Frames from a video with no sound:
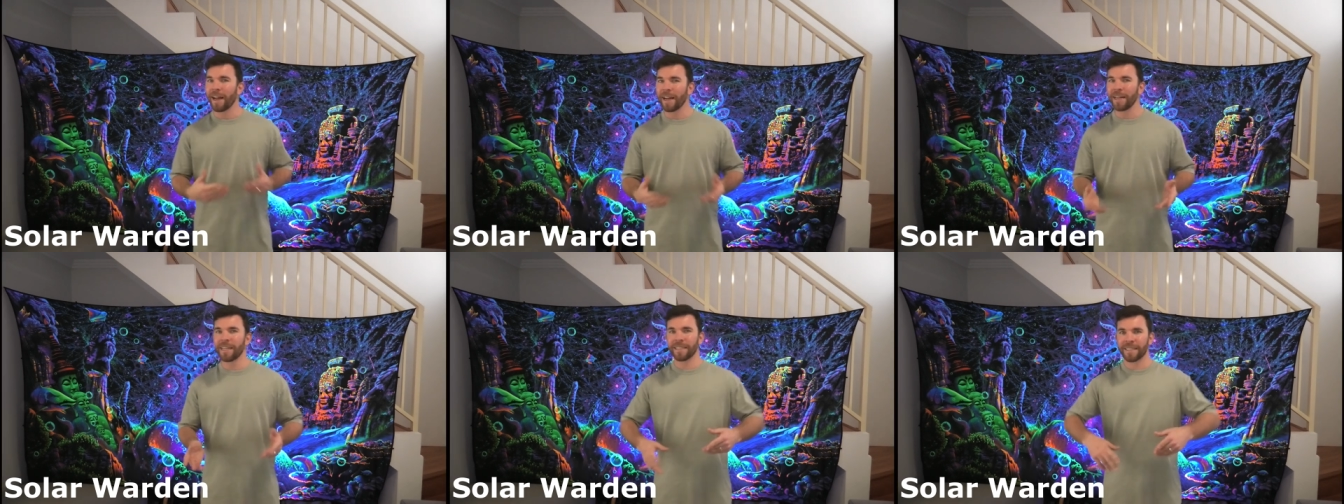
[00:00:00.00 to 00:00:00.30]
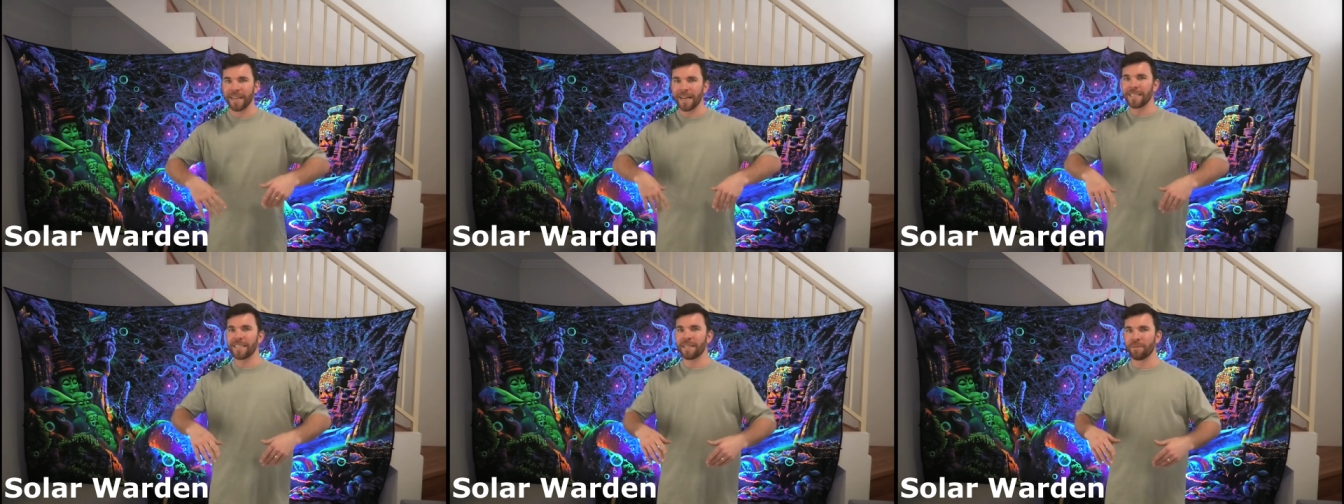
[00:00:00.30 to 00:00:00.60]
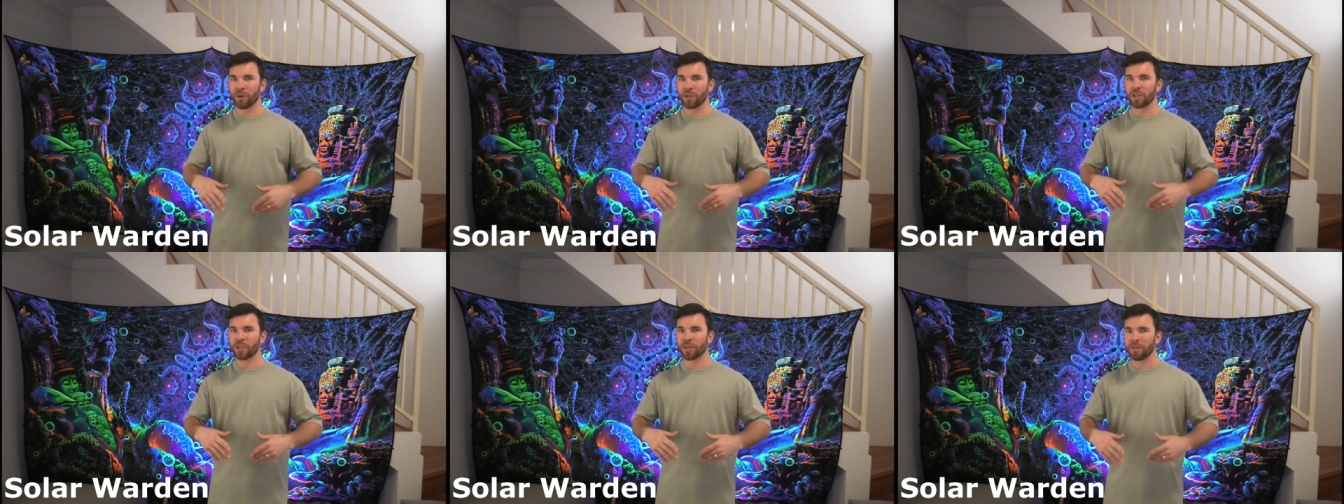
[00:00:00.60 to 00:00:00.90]
In a dancey
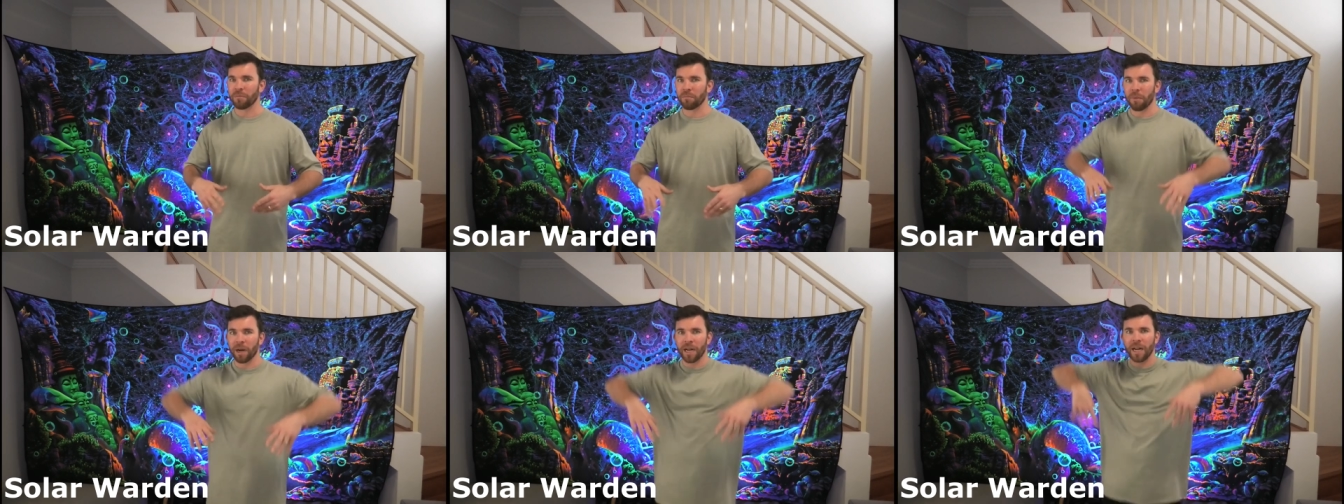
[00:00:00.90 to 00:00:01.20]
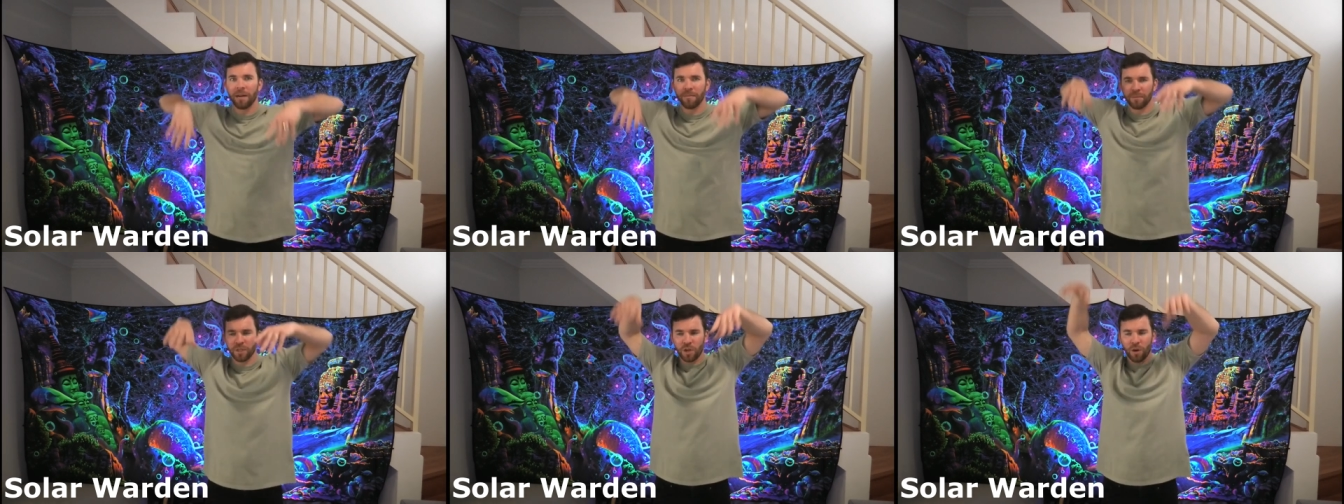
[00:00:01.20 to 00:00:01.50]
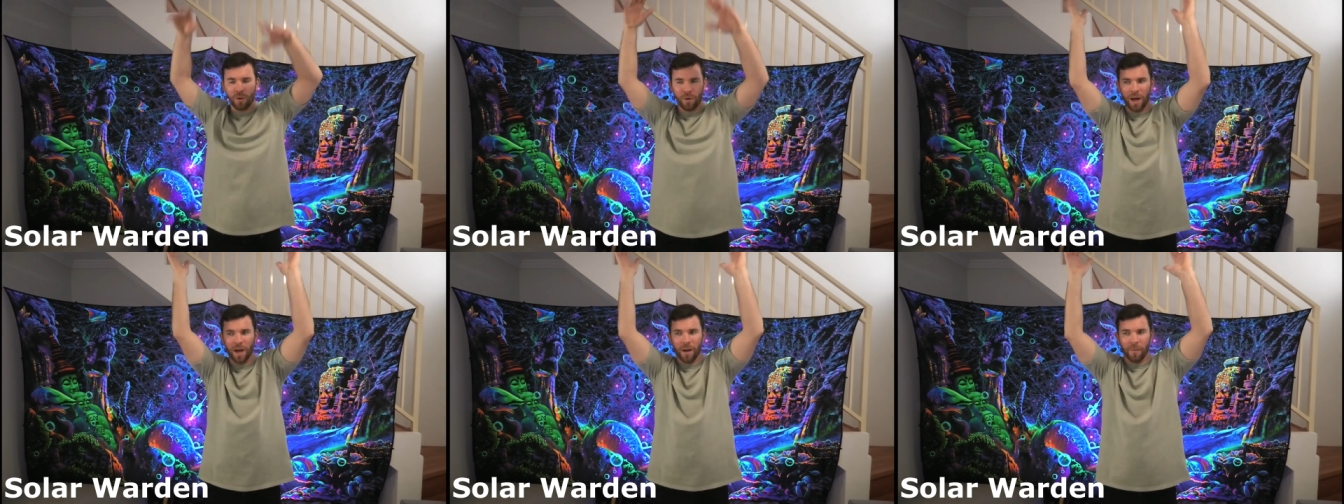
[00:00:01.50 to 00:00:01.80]
motion, my arms
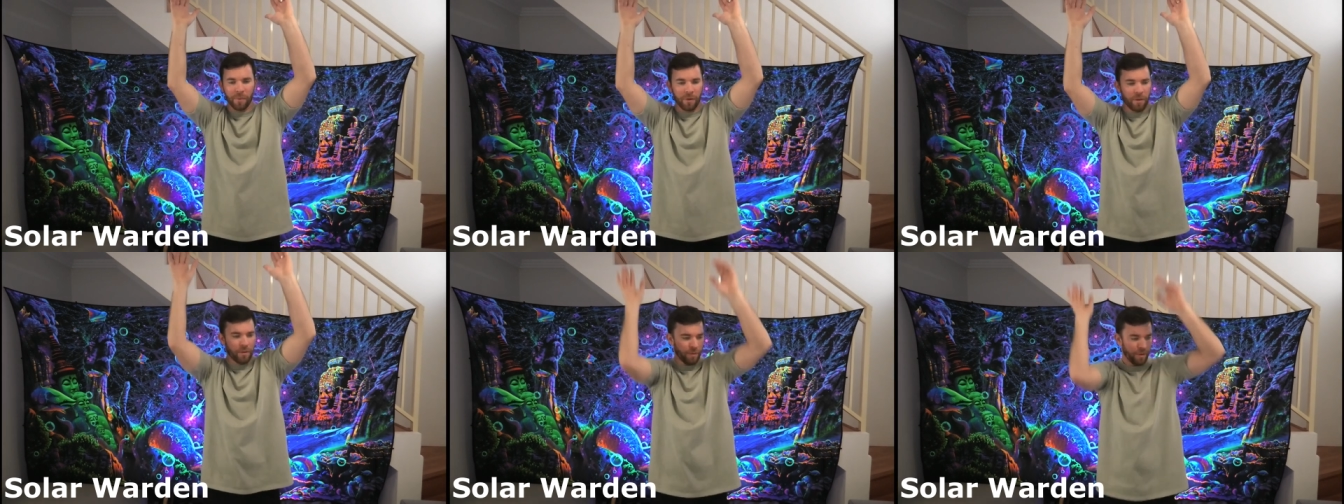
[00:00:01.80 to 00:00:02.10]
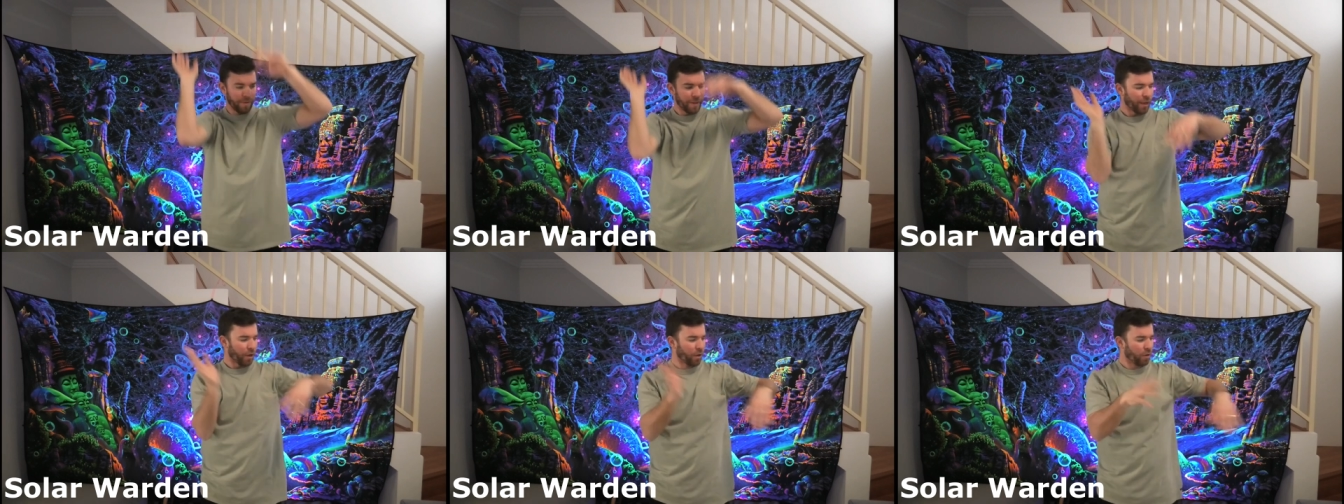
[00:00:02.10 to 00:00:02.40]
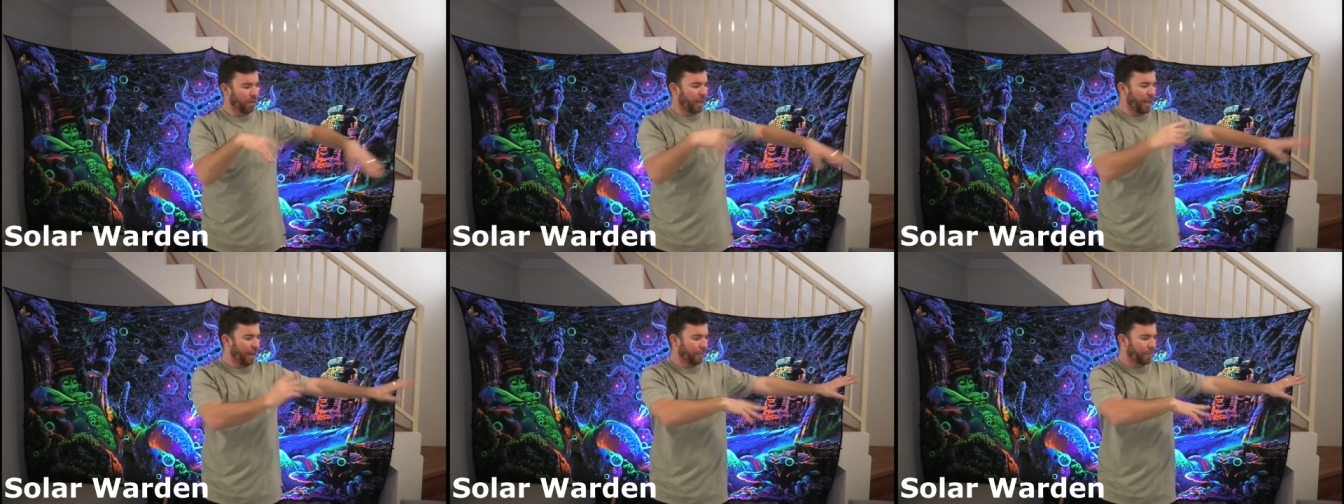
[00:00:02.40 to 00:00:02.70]
go up, then they go
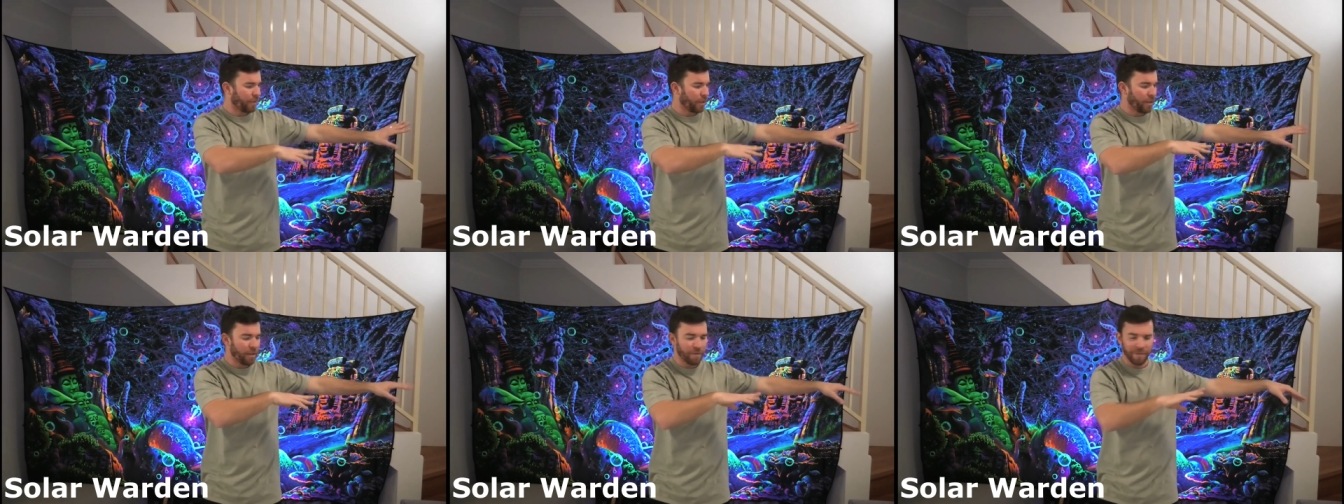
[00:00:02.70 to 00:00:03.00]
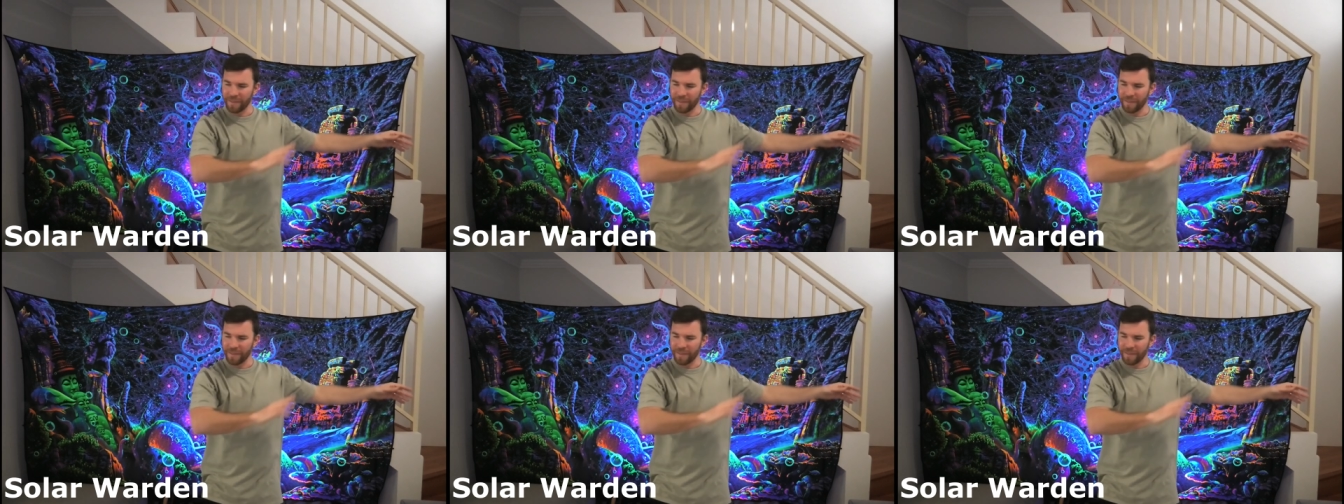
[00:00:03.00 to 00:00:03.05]
left,